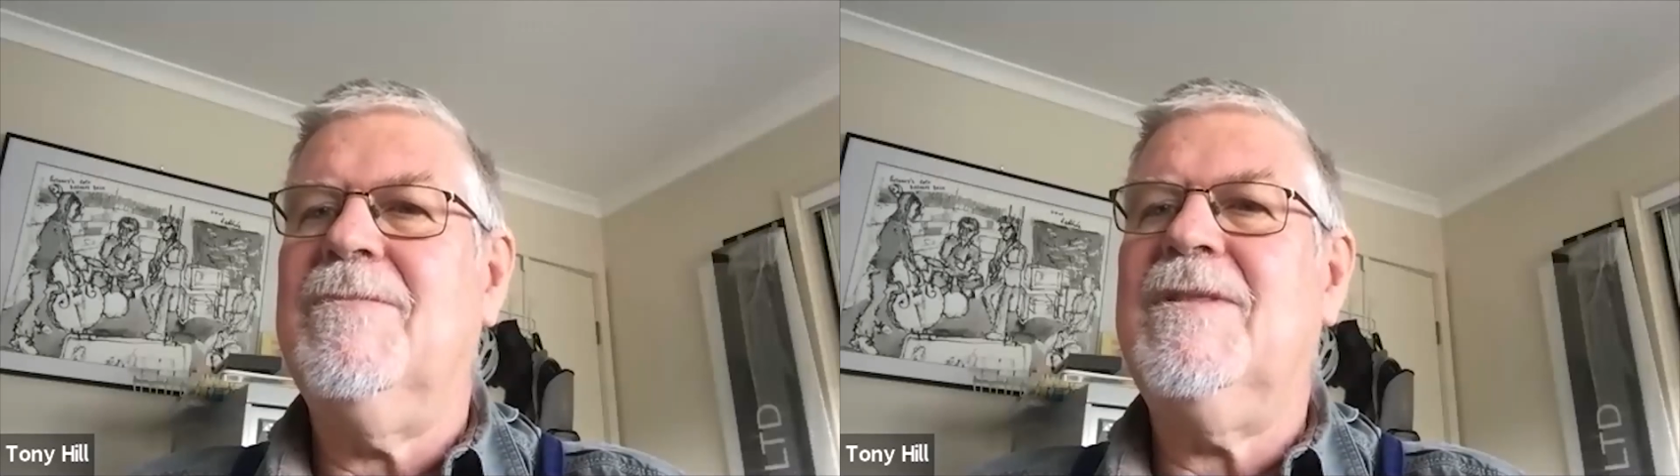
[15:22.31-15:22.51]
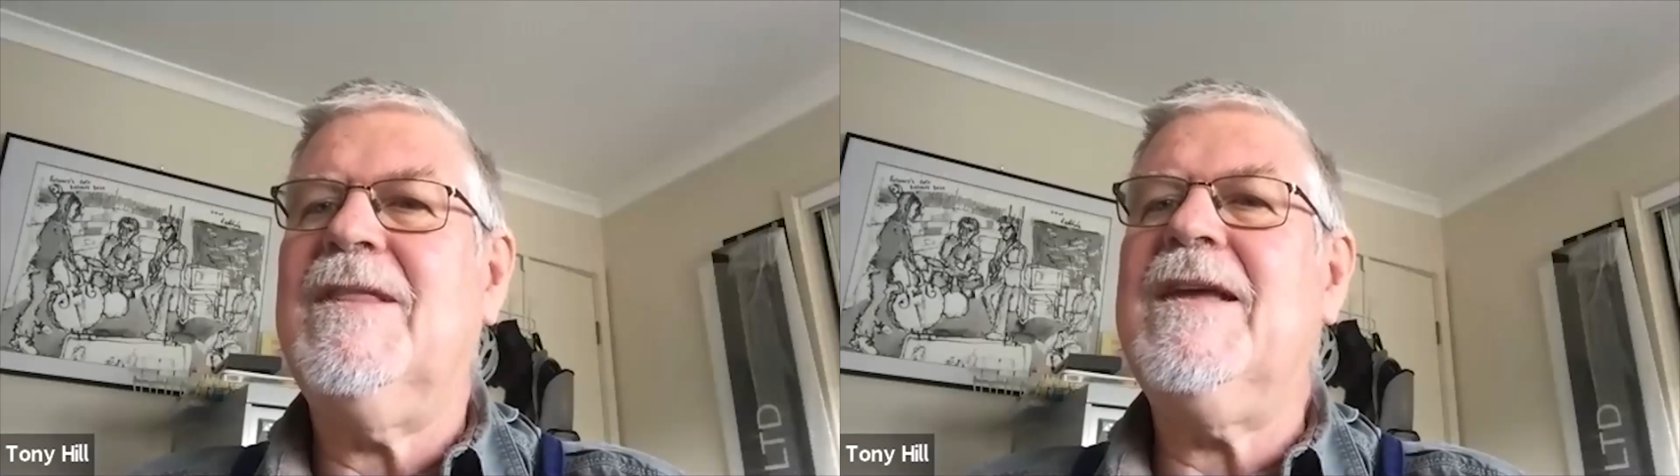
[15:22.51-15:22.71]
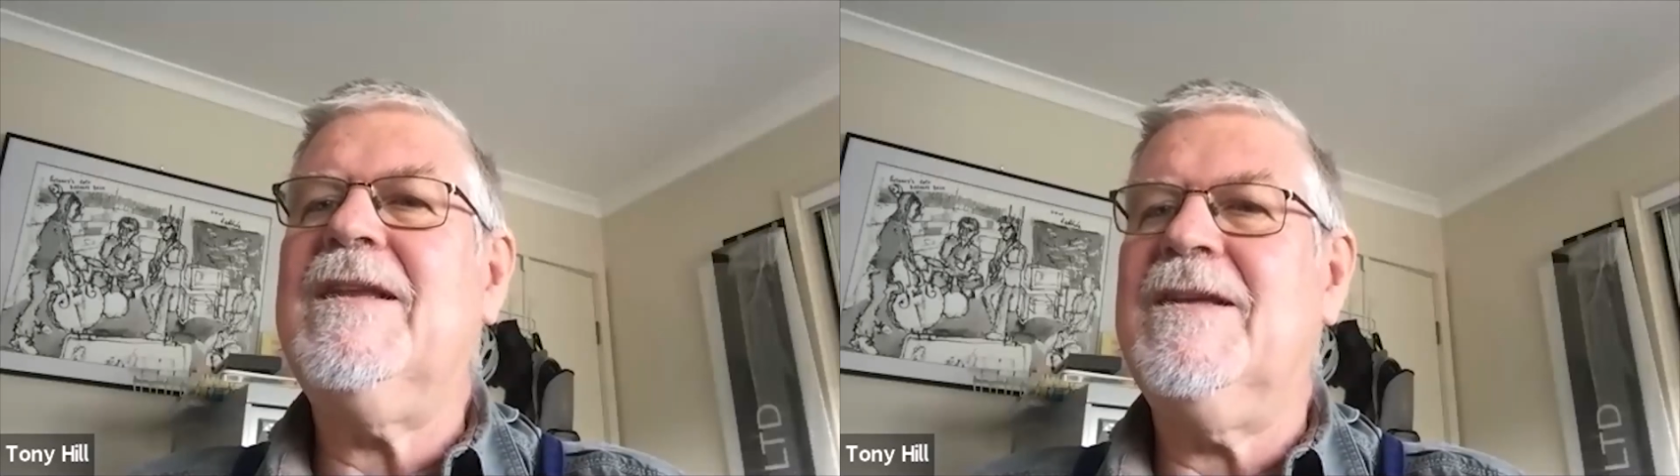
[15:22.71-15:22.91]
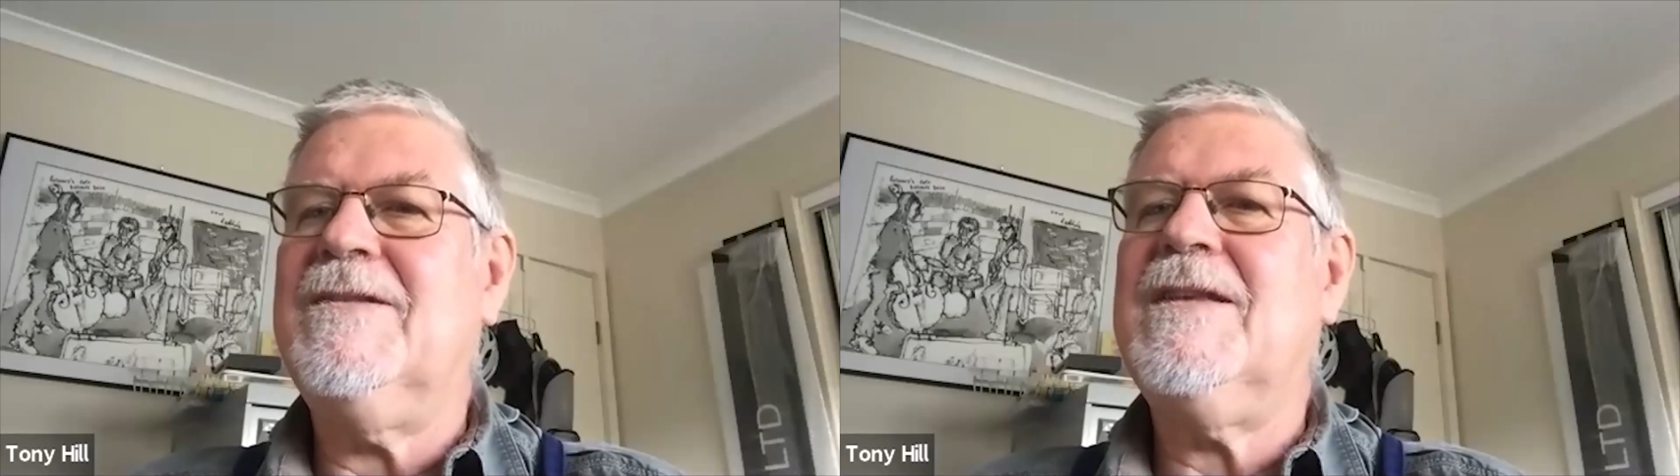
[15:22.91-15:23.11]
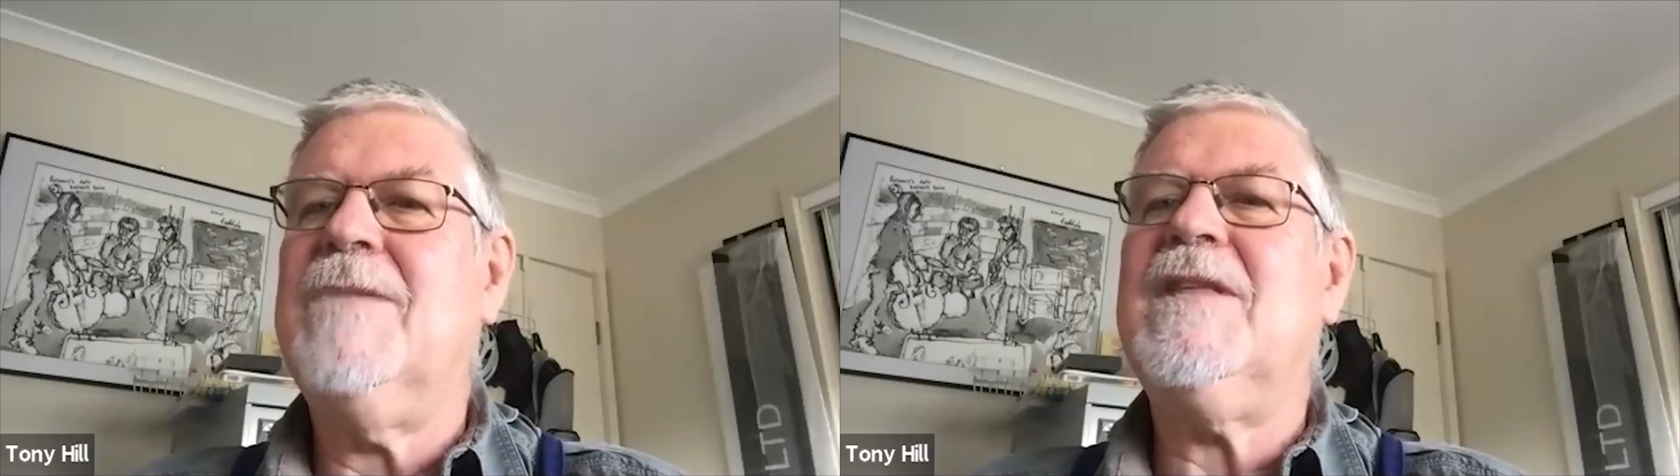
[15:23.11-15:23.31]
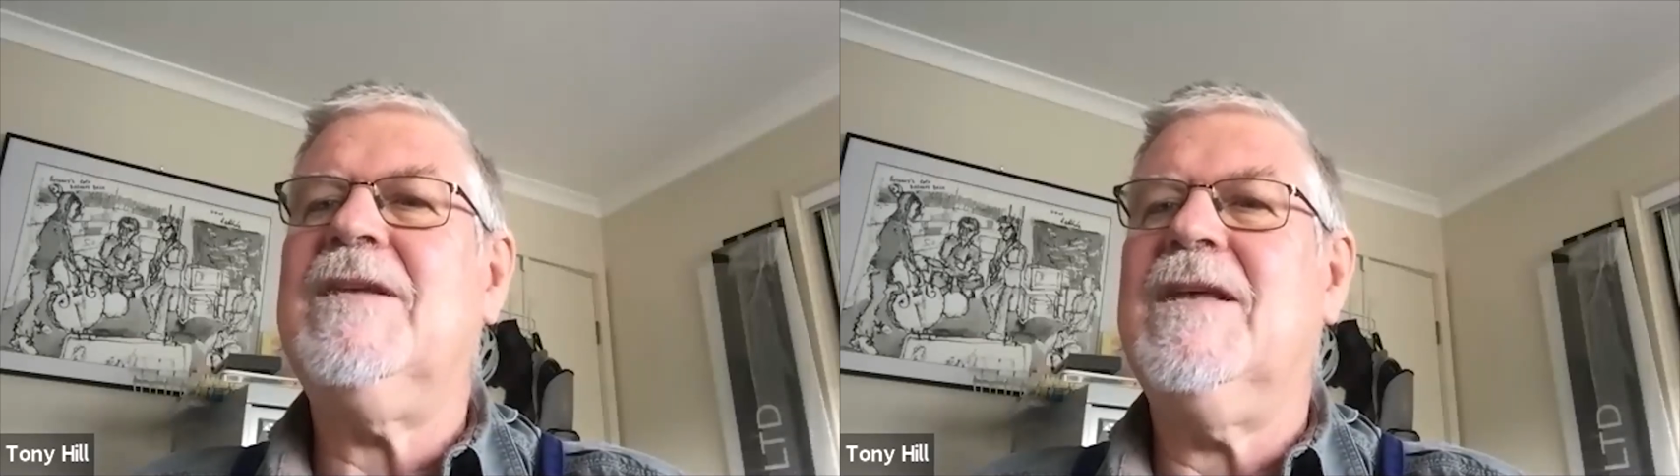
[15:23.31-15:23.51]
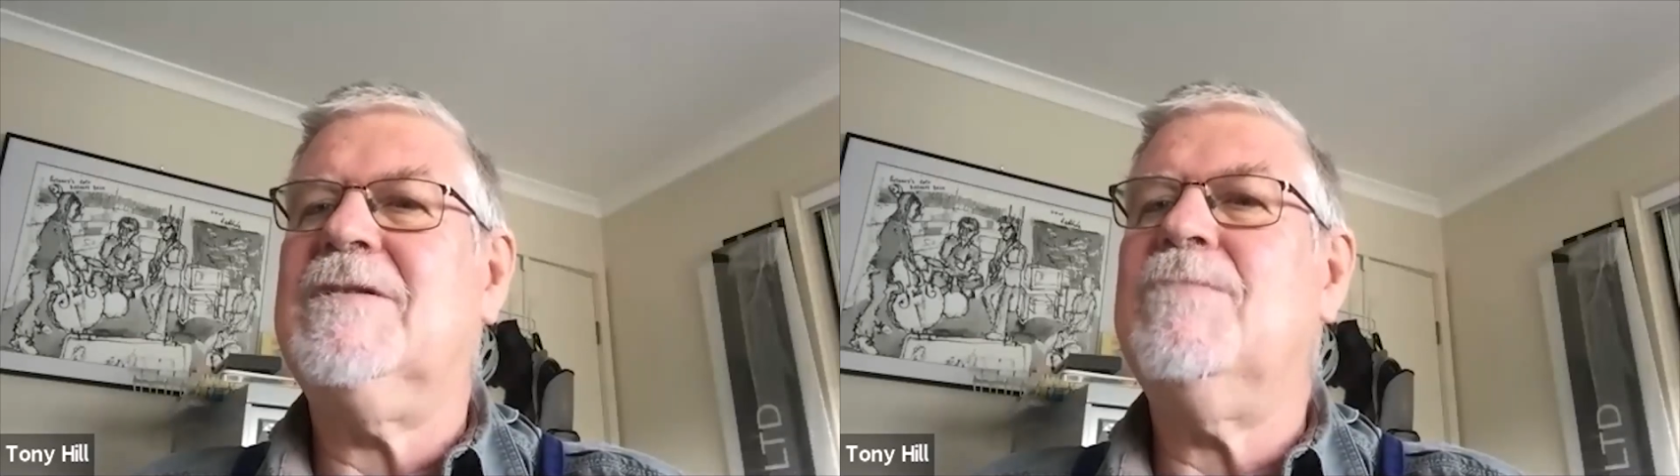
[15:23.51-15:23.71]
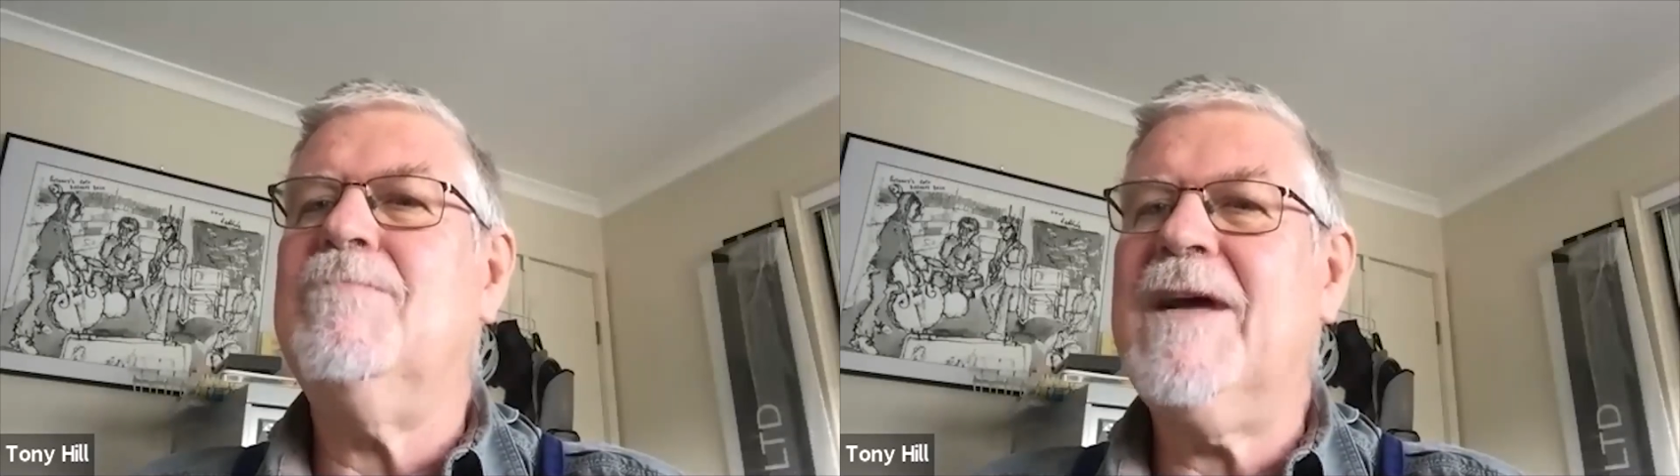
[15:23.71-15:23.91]
They need something
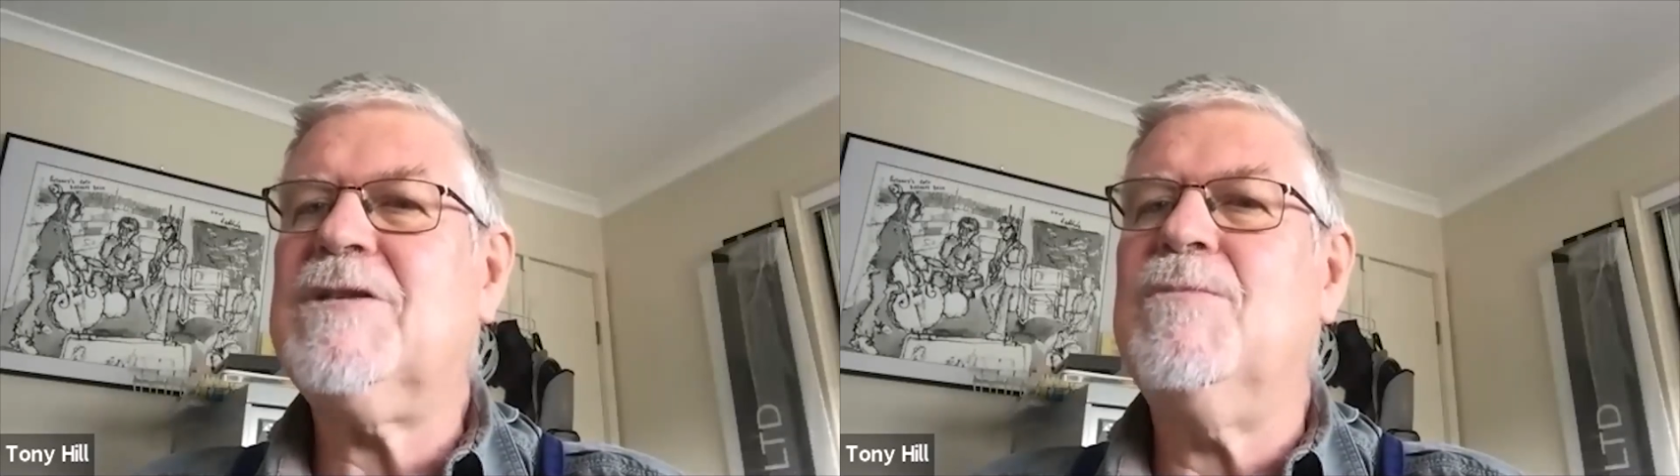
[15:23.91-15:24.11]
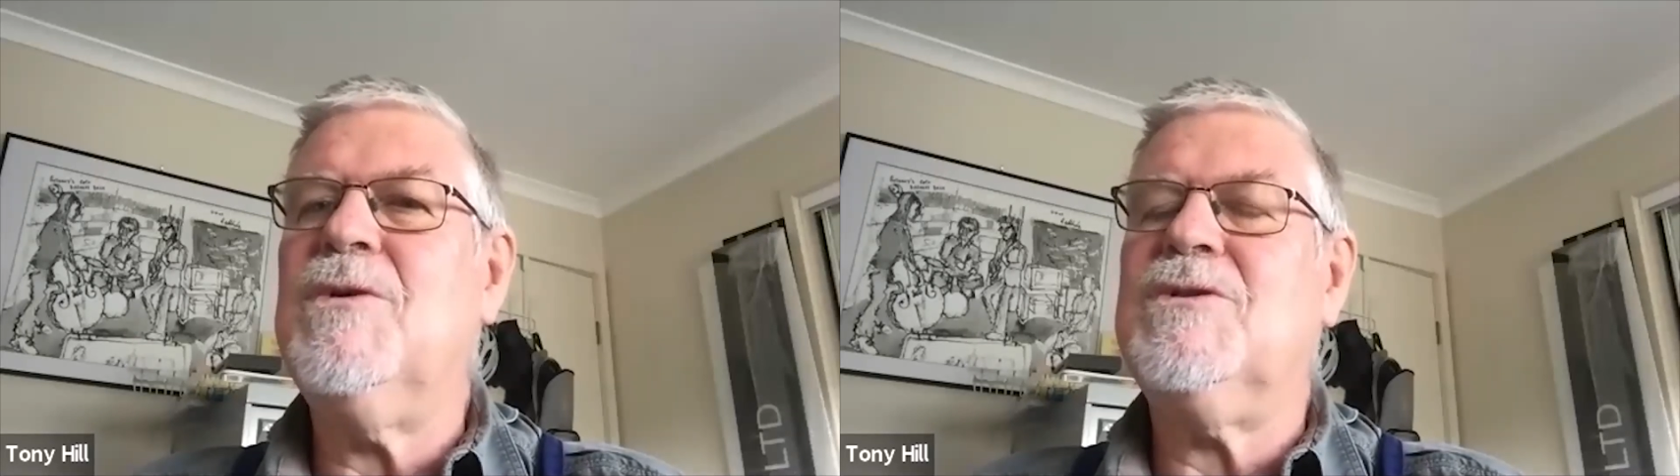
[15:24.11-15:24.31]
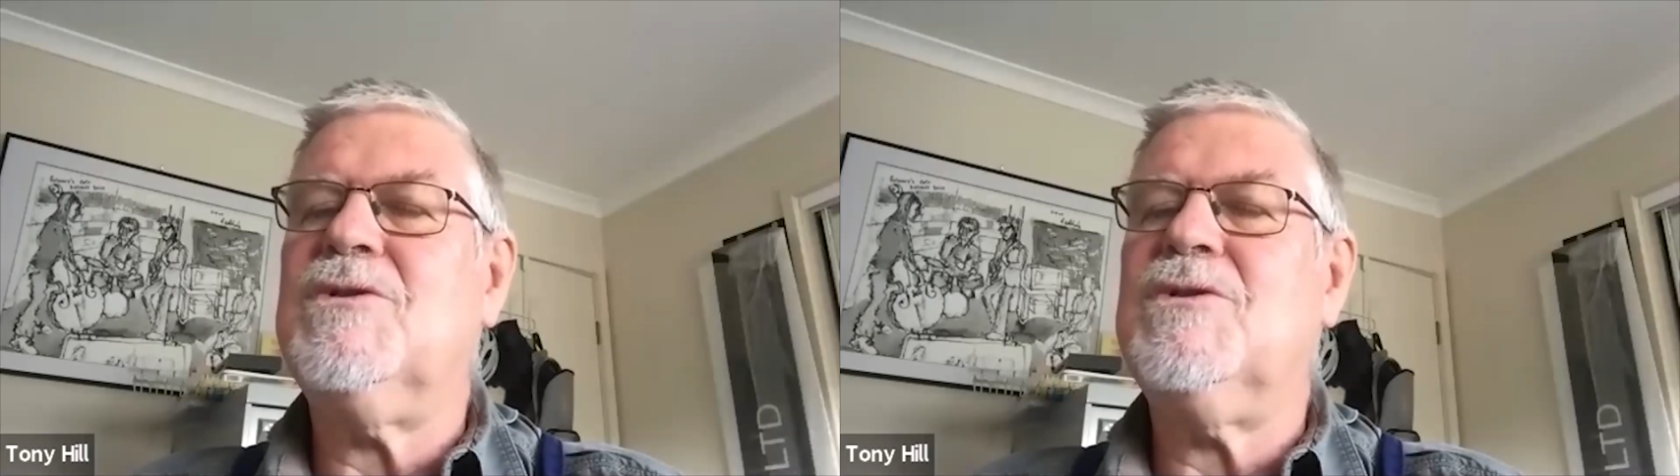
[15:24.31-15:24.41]
that's much more